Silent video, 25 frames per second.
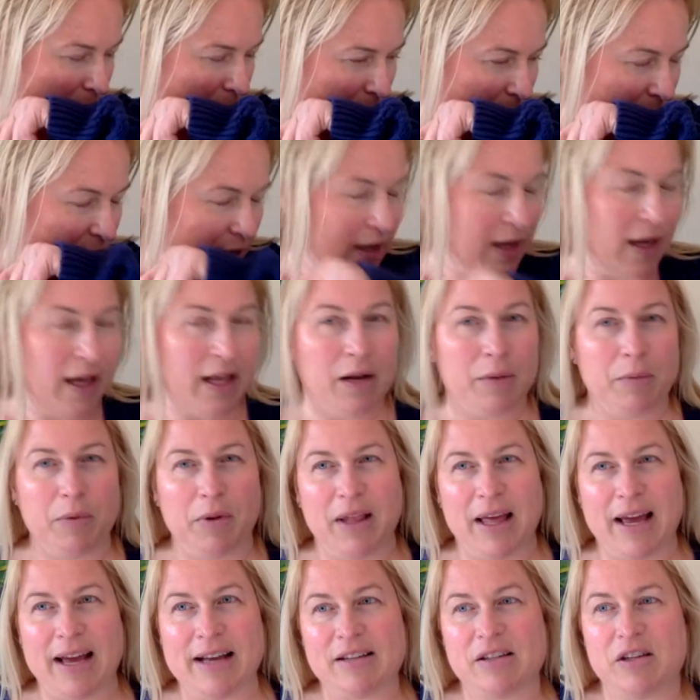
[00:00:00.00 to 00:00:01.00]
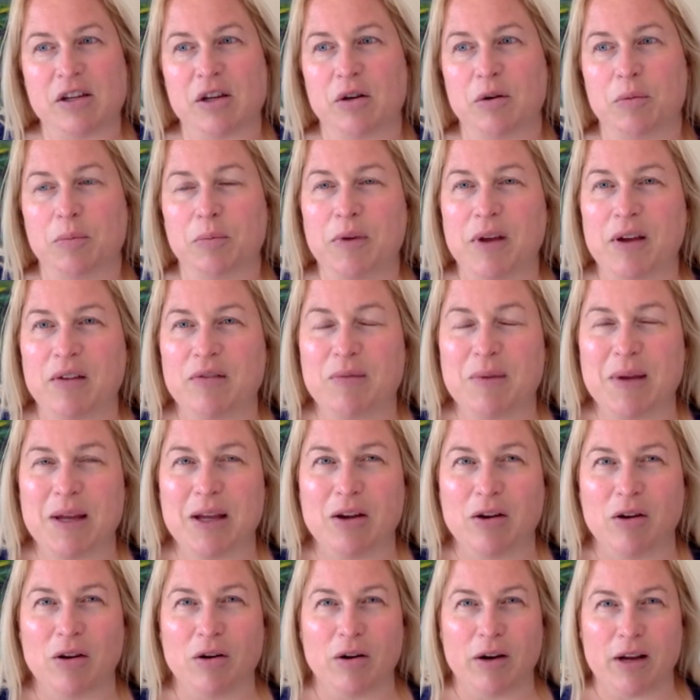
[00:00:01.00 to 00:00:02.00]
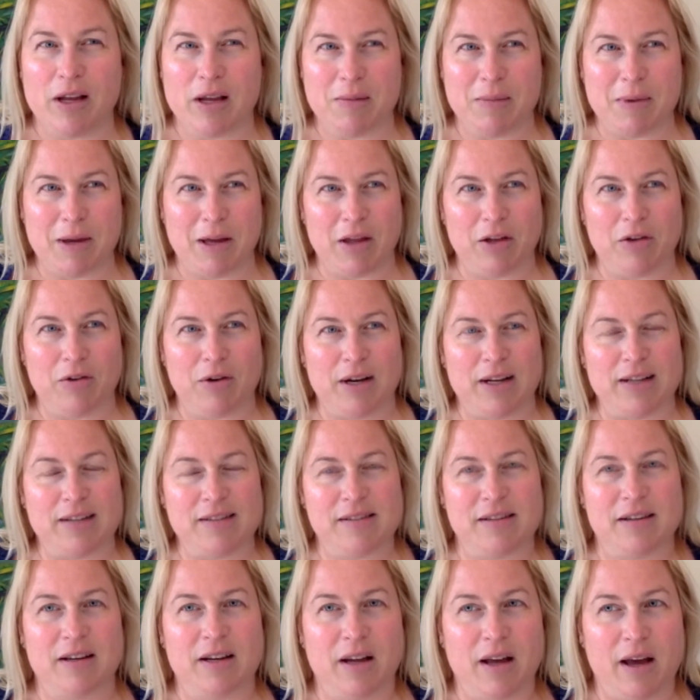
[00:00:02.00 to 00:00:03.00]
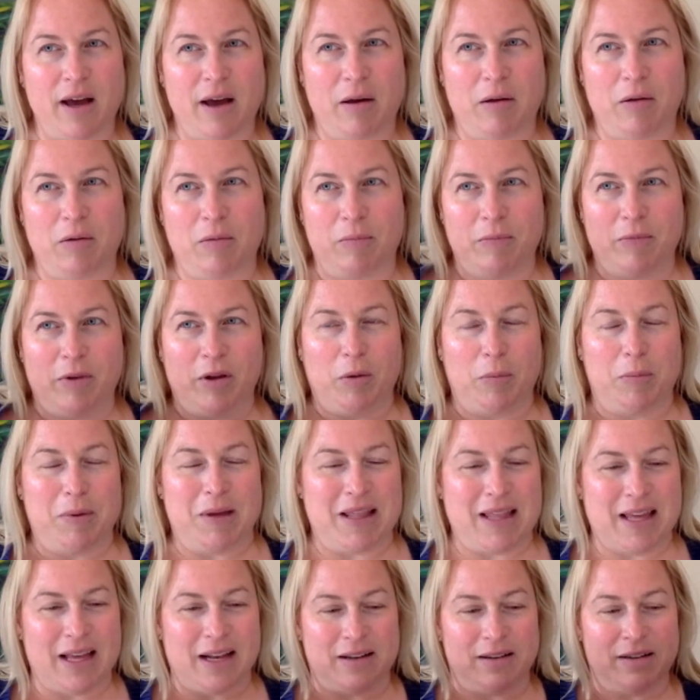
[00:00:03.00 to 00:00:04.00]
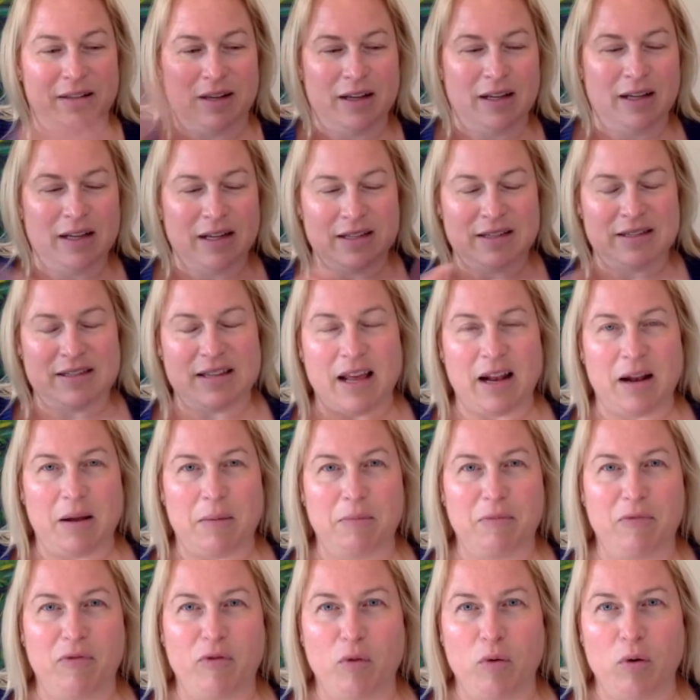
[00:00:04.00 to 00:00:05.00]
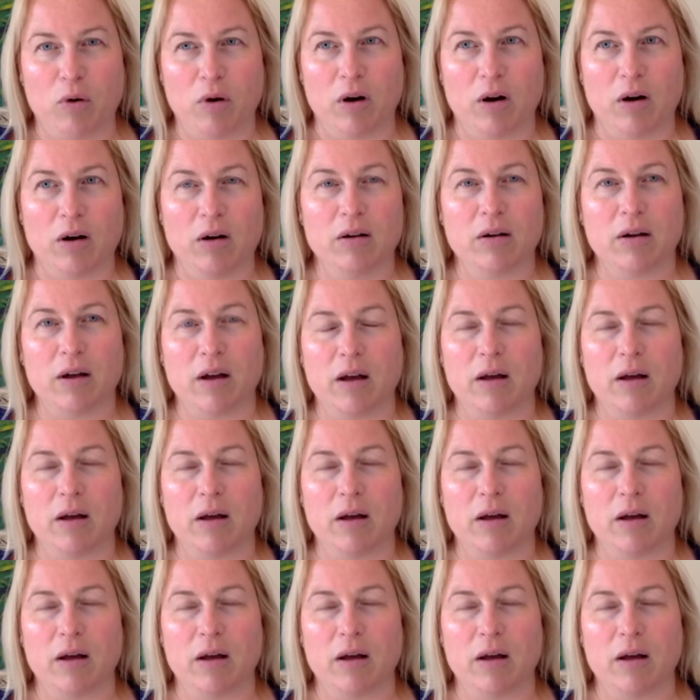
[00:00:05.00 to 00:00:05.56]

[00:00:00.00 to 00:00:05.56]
and it will ask you to give me your email address, and you'll be then set up for